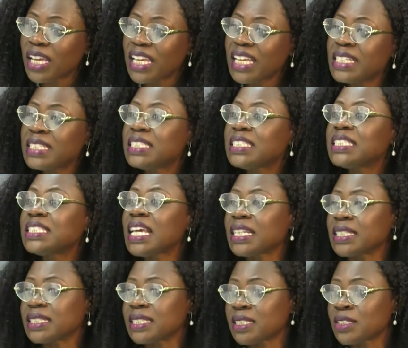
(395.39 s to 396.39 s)
is
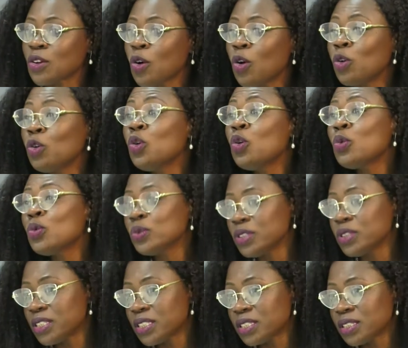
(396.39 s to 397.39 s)
debts or
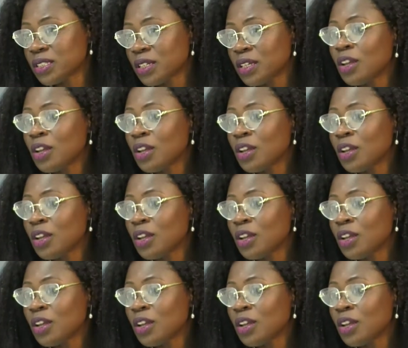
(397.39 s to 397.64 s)
loans,